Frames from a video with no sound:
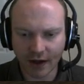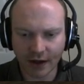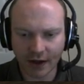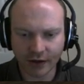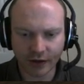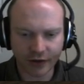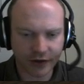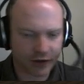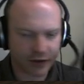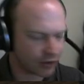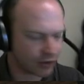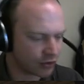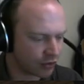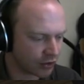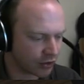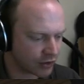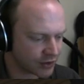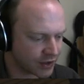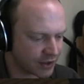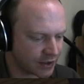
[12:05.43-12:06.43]
I don't think the
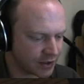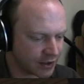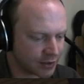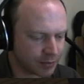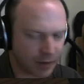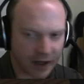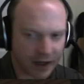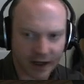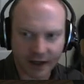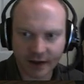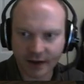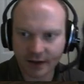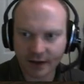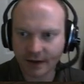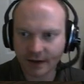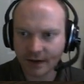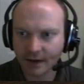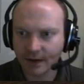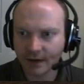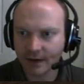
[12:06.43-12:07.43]
crook's in this pack.
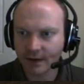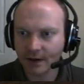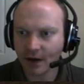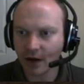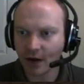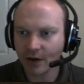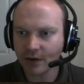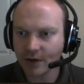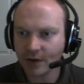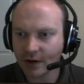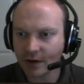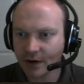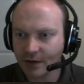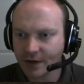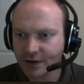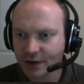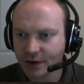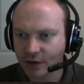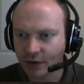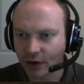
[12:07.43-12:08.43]
Oh, there
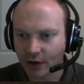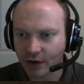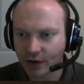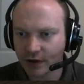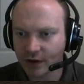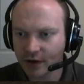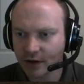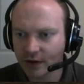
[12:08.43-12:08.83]
is a crook.